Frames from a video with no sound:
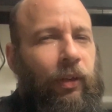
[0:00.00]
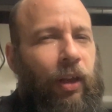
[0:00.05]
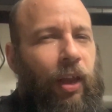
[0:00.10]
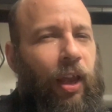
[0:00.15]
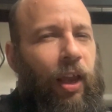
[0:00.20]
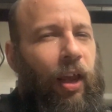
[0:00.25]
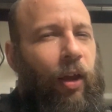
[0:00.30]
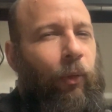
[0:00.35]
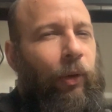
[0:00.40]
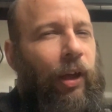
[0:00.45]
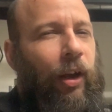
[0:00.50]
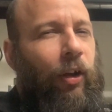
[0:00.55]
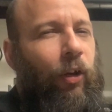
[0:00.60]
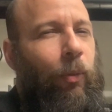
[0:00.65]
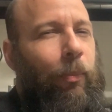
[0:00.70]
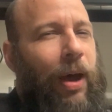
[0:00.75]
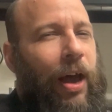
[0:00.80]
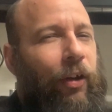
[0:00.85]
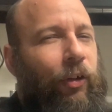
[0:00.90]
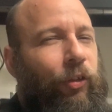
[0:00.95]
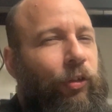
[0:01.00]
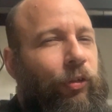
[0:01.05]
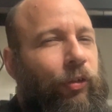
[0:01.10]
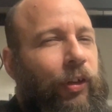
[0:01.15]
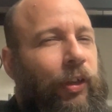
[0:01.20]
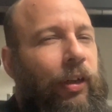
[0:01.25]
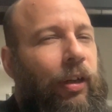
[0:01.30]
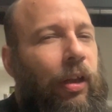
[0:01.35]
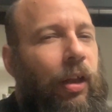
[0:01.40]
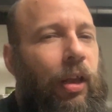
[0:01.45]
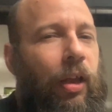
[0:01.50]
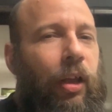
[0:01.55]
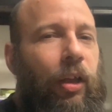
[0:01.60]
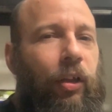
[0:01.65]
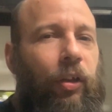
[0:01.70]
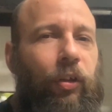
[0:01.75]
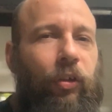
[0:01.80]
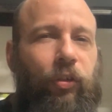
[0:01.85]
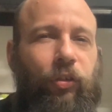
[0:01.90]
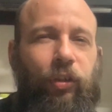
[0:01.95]
And we got a low battery screen.
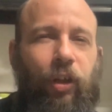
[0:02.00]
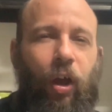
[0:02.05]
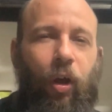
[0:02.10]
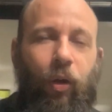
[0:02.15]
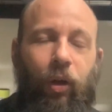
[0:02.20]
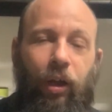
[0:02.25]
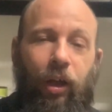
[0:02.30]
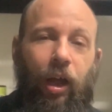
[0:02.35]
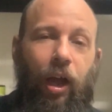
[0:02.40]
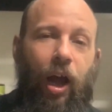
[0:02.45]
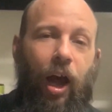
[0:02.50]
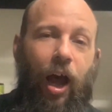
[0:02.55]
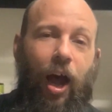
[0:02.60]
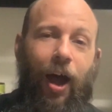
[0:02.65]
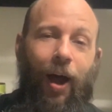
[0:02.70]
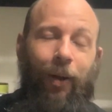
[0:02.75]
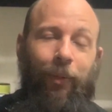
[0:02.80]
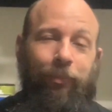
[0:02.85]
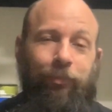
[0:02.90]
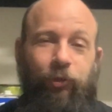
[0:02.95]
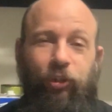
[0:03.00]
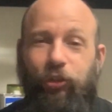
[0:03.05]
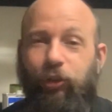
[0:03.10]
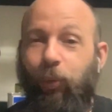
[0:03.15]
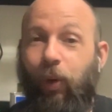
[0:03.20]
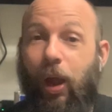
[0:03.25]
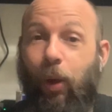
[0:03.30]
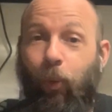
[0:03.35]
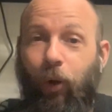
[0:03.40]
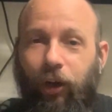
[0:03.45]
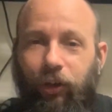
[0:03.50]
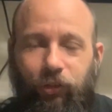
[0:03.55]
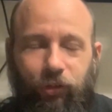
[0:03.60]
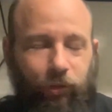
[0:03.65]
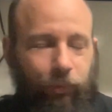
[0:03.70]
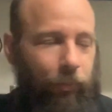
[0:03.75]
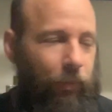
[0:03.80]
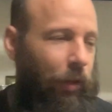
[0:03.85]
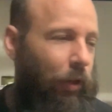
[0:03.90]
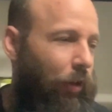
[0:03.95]
So, just the way it
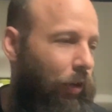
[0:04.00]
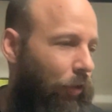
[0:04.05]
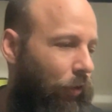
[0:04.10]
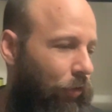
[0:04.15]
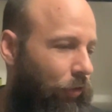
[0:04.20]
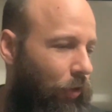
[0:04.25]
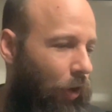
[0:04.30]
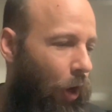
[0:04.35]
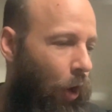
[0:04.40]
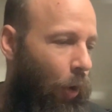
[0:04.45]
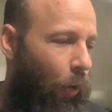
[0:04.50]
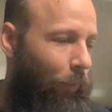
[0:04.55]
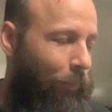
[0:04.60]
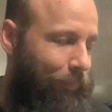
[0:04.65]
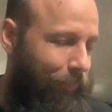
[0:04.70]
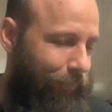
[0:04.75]
works. So,